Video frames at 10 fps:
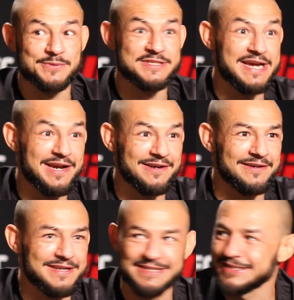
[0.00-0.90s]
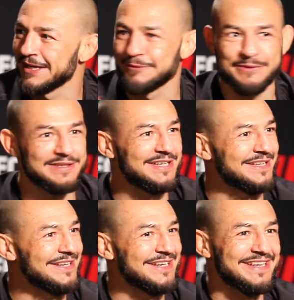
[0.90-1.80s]
retired, and it's like, what?
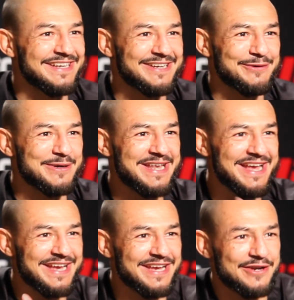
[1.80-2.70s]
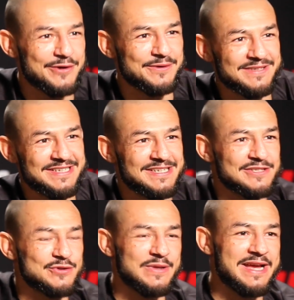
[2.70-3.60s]
Where'd that guy go?
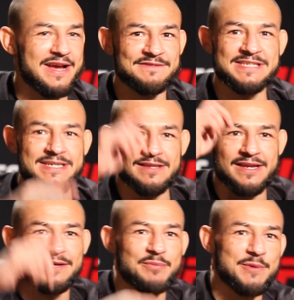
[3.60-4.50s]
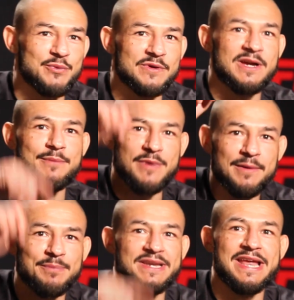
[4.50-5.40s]
So like I've seen like people come
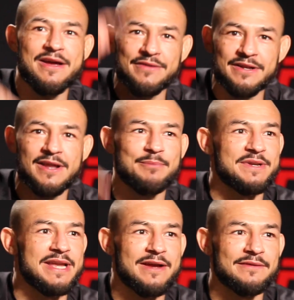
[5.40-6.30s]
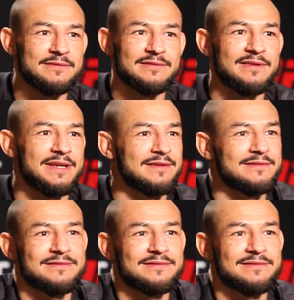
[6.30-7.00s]
up and down and up and down, like.